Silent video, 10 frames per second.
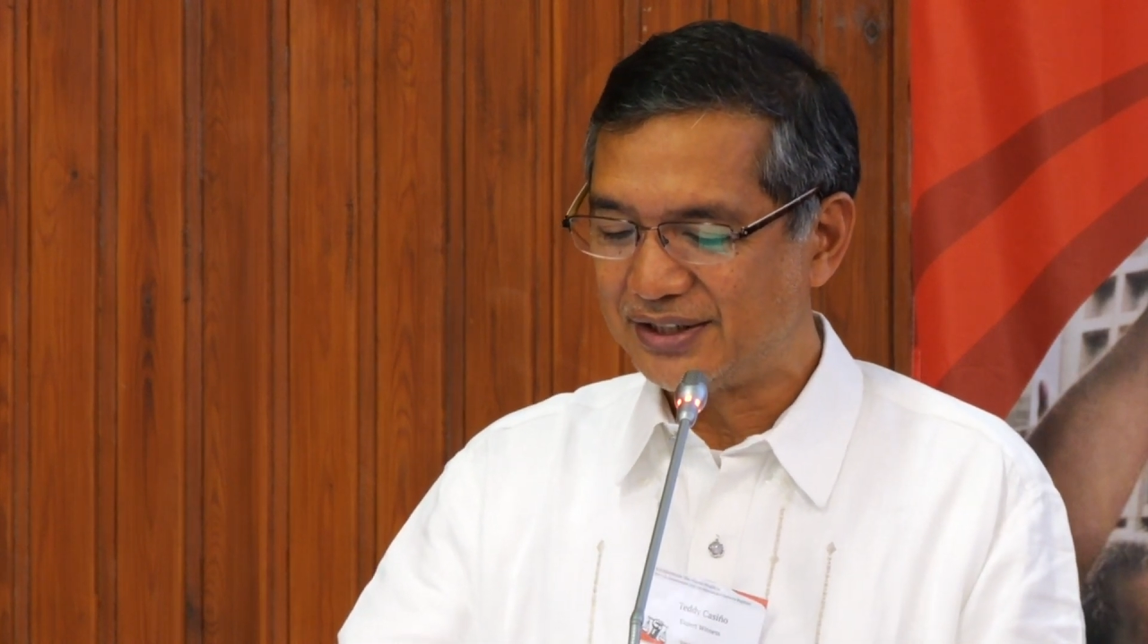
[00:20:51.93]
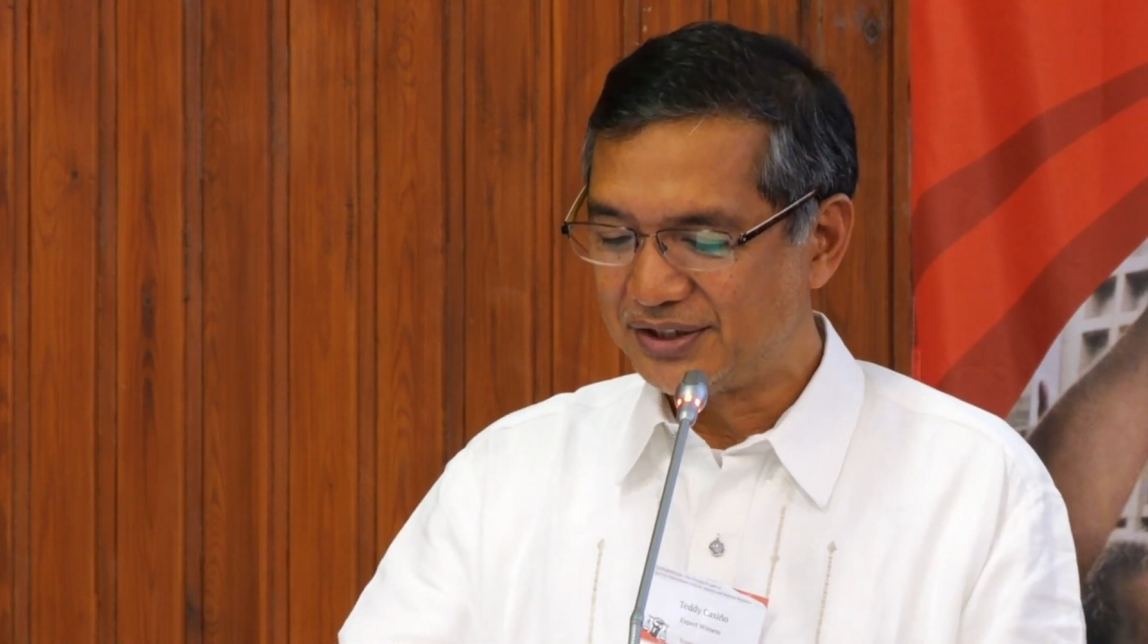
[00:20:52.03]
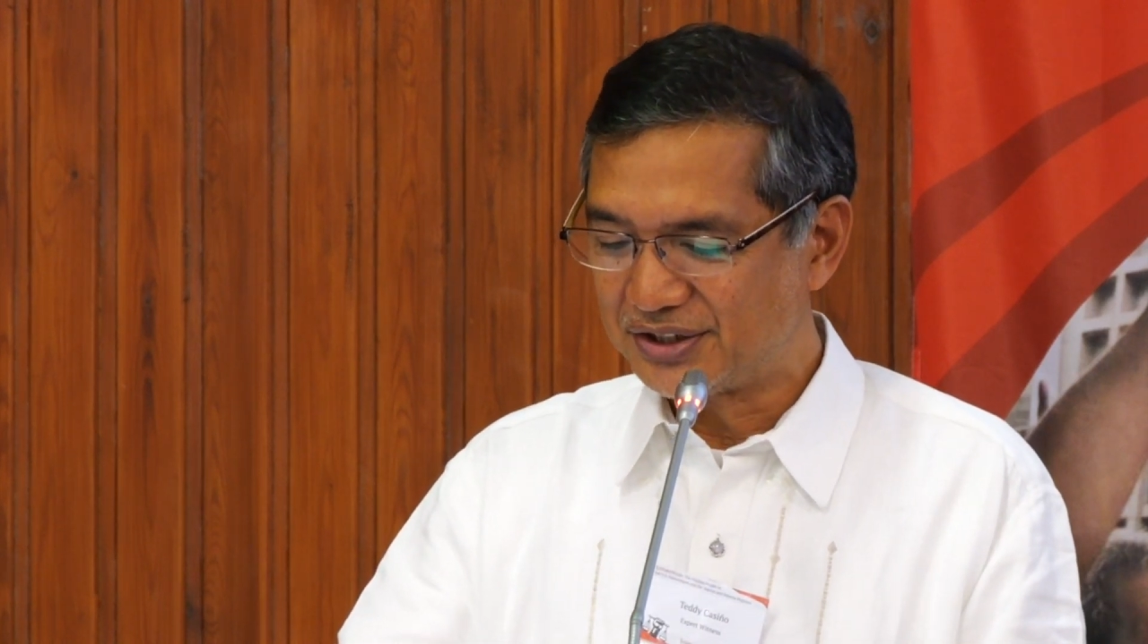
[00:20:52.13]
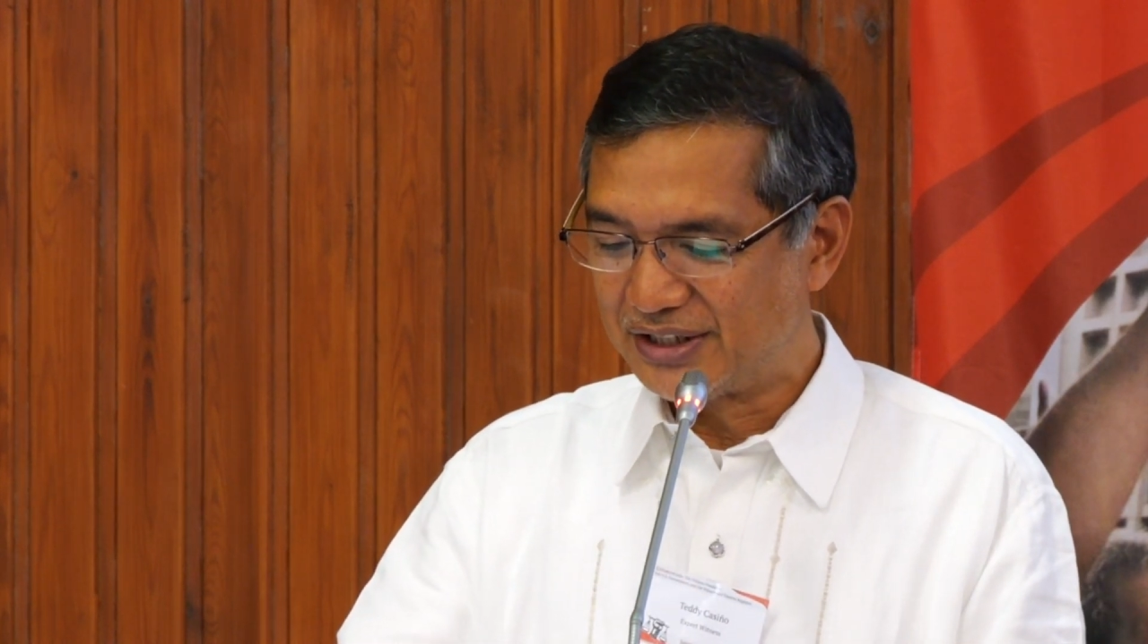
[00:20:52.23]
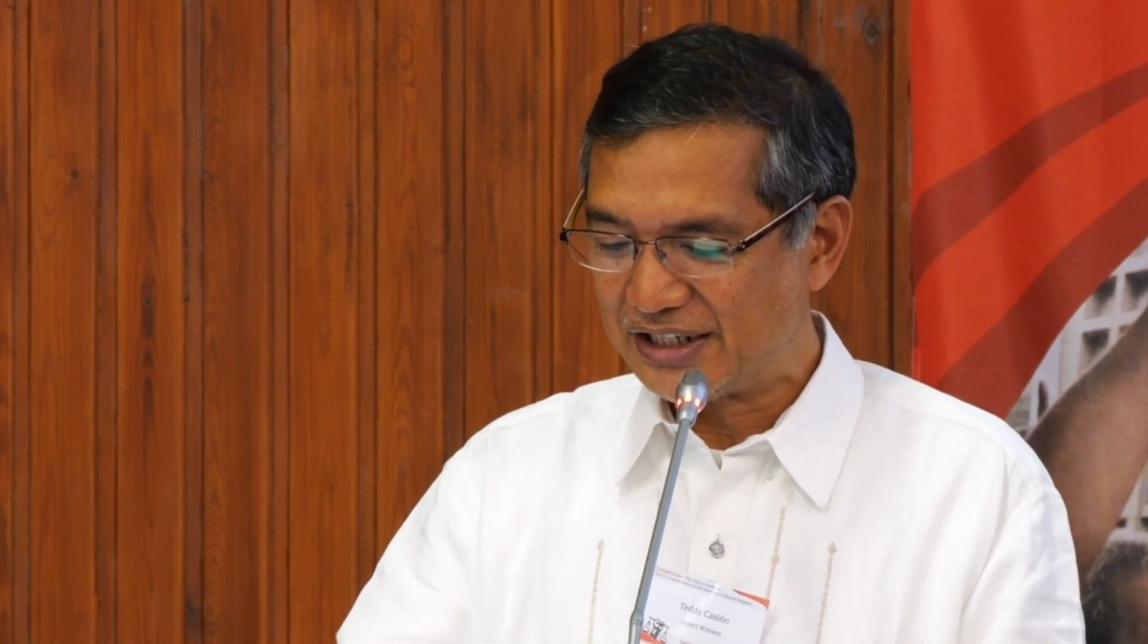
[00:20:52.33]

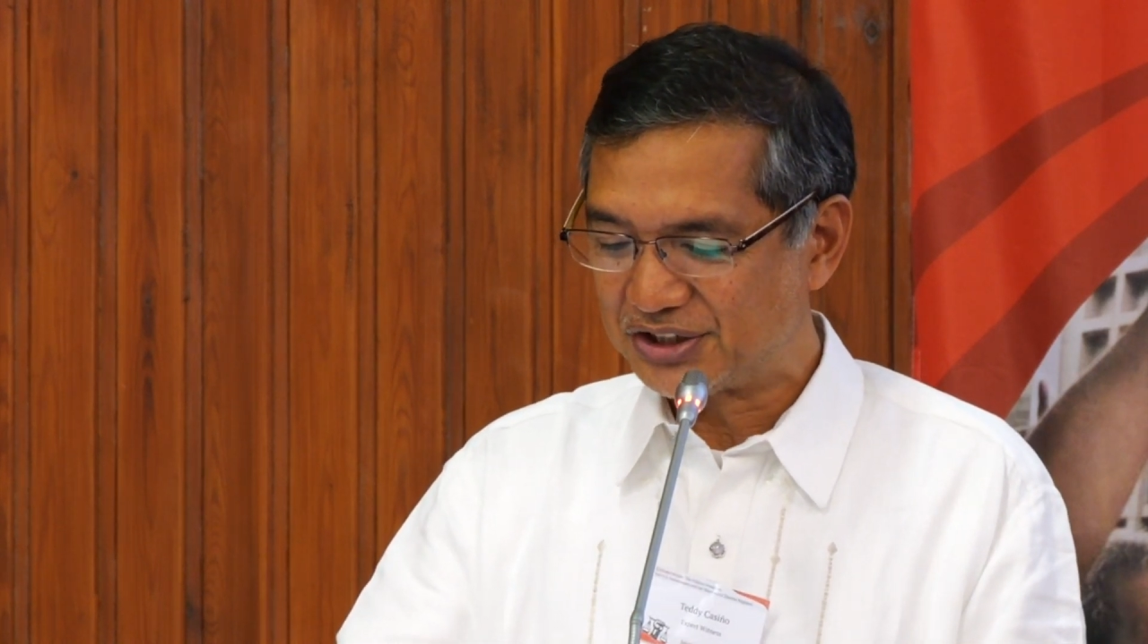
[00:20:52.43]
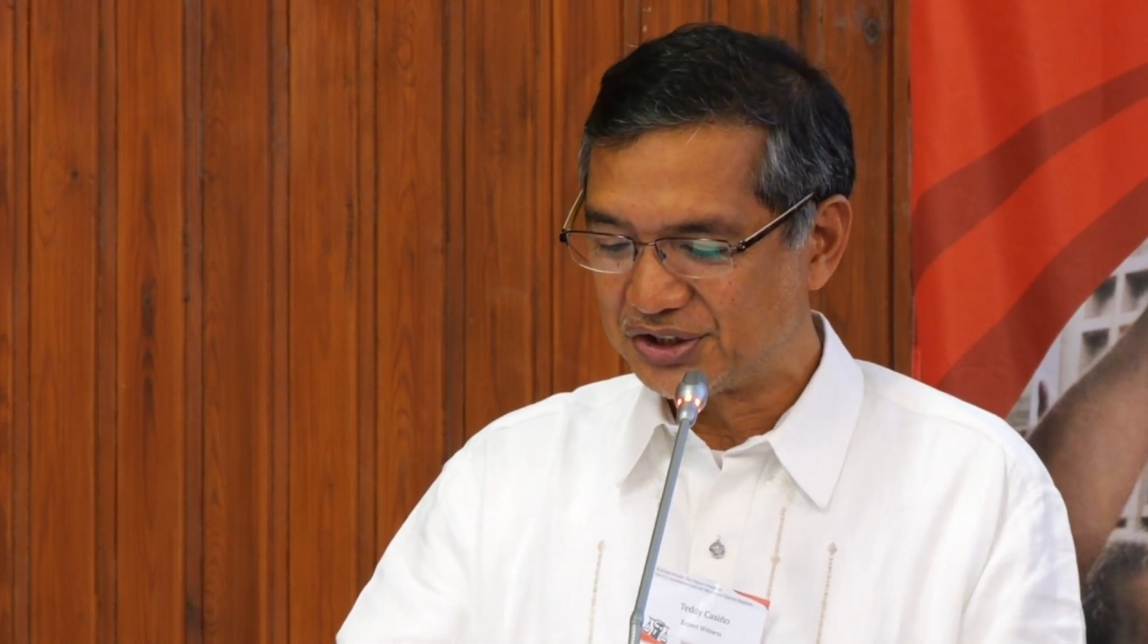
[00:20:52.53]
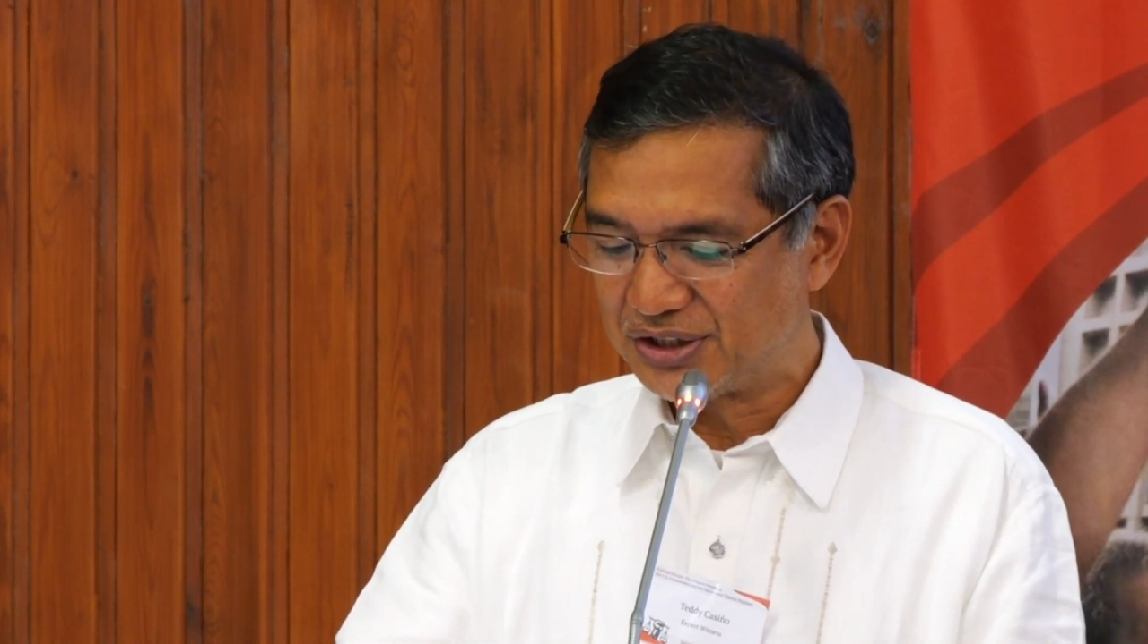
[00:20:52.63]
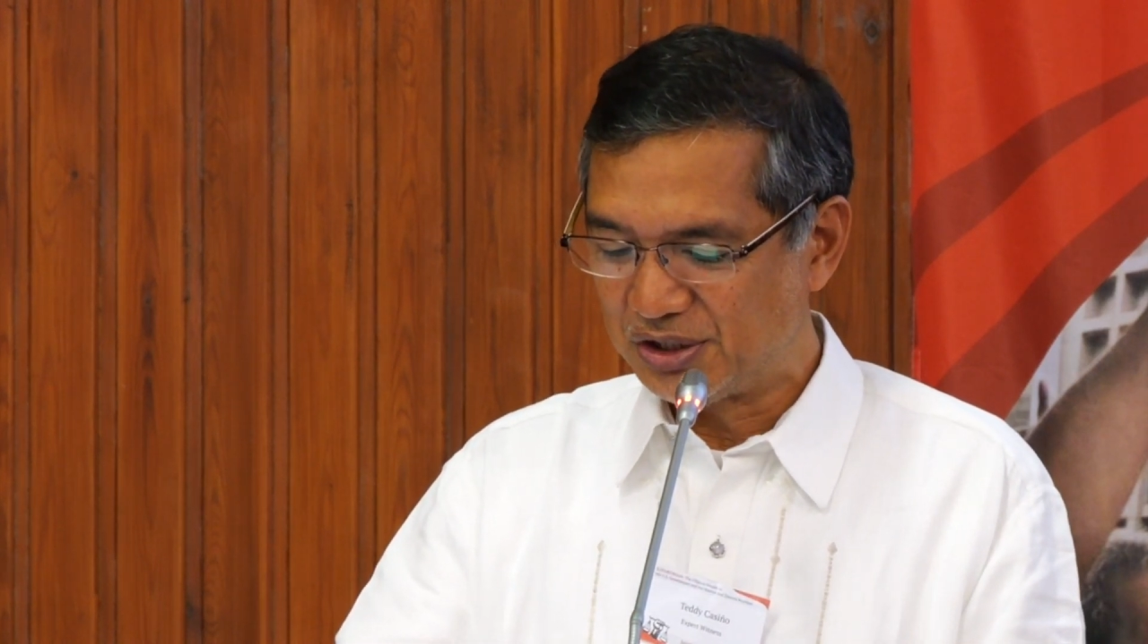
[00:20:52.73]
International